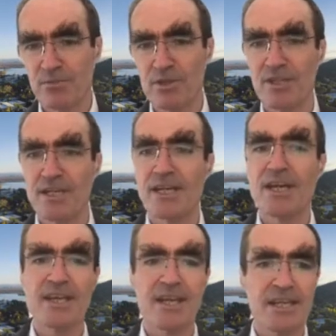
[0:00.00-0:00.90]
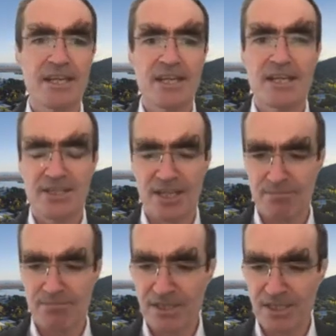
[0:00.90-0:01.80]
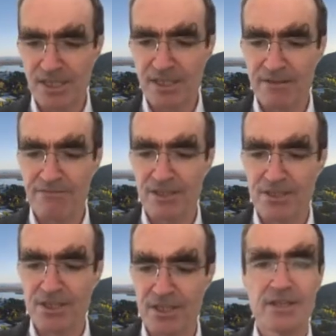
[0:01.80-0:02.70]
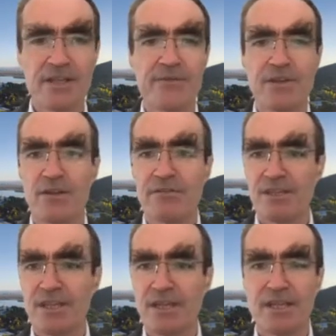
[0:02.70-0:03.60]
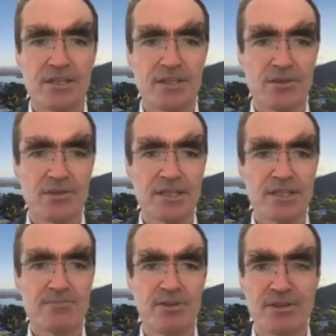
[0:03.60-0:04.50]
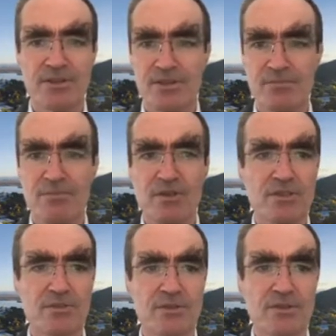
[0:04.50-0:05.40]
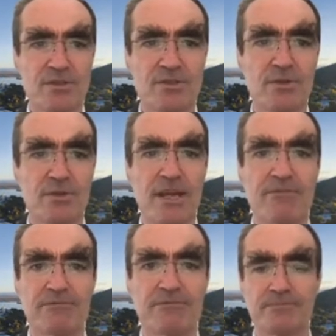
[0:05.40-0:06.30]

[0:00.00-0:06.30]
work there, and that is a particular feature of the ANU experience that most students do have.